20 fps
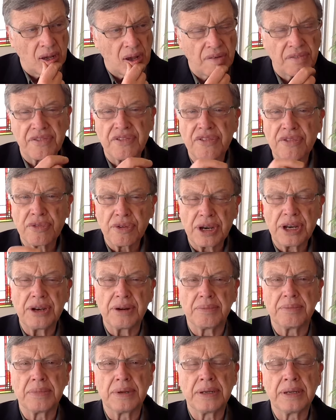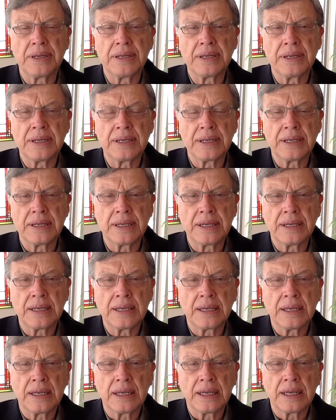freedom,
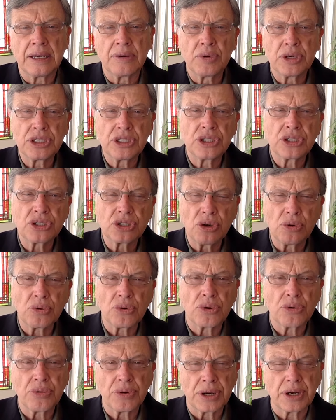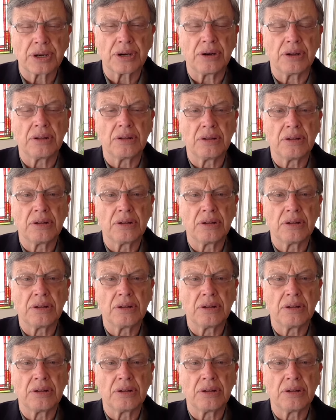which is so critical